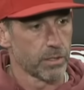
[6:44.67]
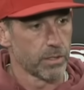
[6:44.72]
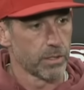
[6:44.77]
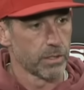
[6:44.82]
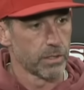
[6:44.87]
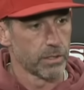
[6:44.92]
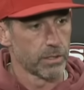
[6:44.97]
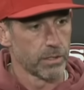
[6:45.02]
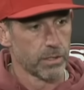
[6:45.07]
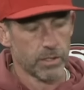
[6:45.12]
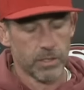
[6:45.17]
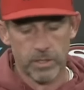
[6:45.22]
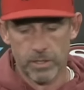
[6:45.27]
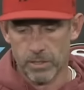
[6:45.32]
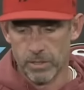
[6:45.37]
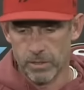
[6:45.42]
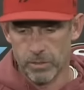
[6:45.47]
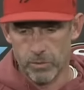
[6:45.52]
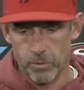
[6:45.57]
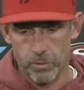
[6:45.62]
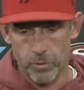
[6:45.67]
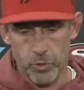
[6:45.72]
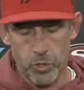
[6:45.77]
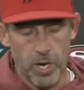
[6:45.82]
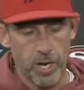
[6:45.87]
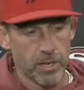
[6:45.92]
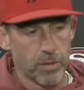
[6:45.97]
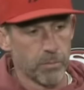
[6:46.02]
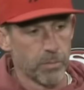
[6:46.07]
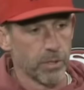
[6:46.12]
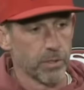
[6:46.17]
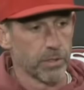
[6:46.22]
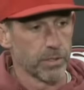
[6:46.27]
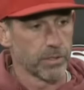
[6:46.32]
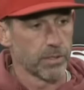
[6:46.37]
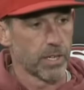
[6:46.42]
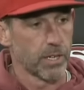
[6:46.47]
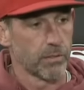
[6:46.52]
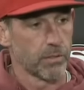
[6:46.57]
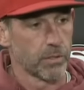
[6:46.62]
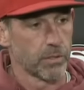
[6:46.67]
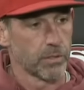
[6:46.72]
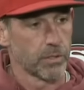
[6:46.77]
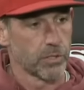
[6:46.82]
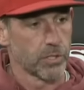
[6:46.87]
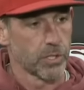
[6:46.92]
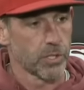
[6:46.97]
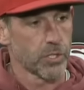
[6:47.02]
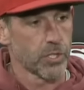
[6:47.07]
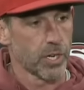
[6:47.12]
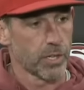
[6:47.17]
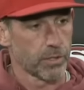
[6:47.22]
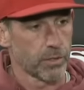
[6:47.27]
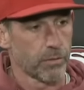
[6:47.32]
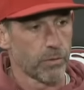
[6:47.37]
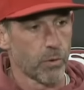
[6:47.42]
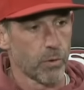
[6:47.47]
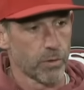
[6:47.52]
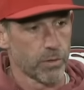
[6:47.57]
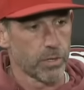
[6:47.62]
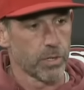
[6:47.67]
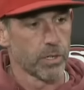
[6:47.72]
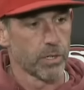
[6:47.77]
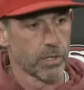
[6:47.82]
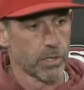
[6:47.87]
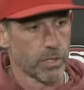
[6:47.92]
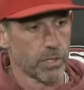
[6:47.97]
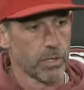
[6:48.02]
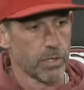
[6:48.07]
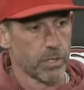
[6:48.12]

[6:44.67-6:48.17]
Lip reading: And we were trying to build it to have a legit shot the fourth year.